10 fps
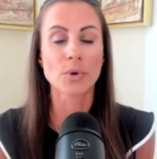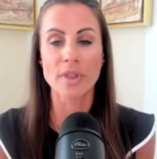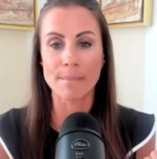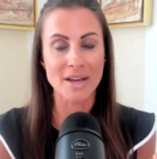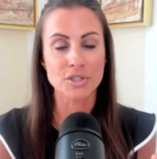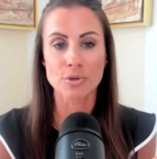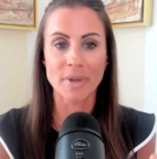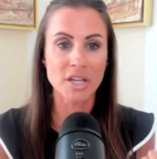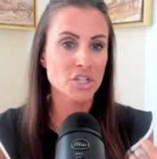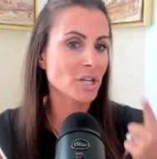or that
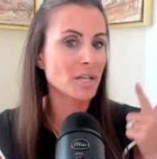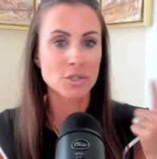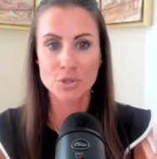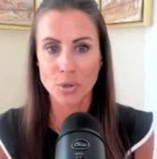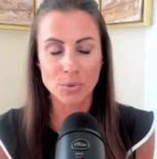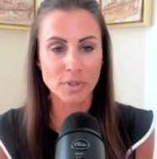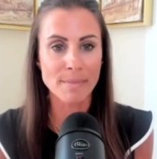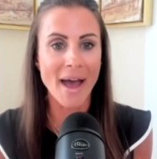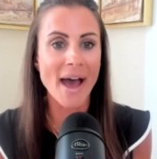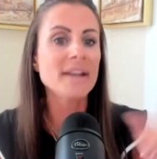masturbation is totally
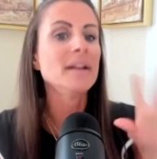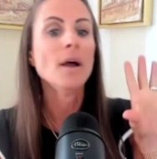bad.